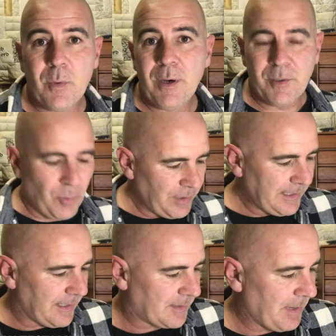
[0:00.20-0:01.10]
Well, good
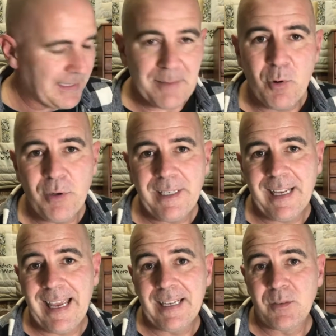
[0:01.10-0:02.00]
morning. It's Monday morning,
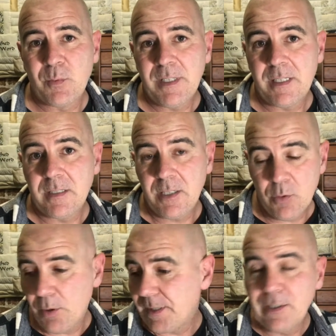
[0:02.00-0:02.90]
and we
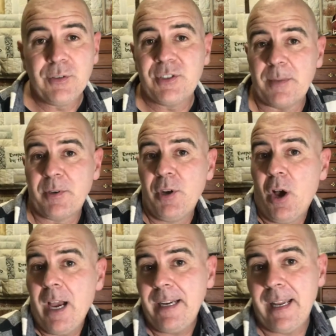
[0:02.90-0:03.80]
continue on in Luke chapter
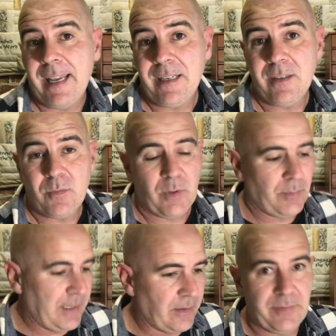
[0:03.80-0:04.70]
9, and we're
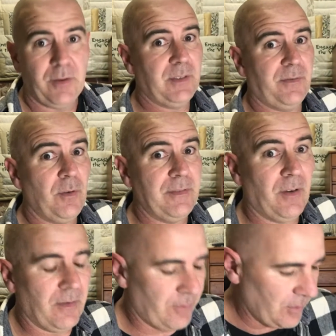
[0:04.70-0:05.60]
reading the first
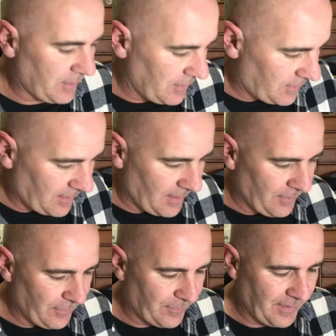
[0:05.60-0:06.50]
45 verses
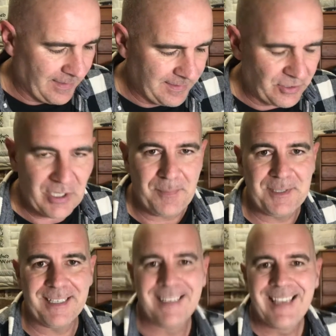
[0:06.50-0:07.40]
of this
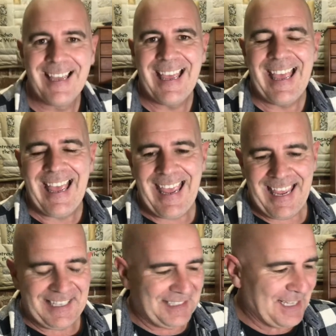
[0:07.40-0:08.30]
chapter.
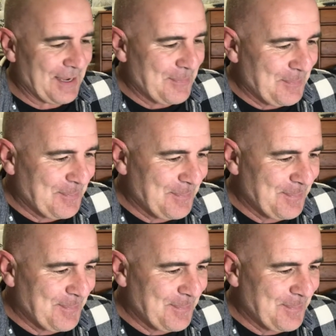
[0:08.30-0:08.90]
And wow,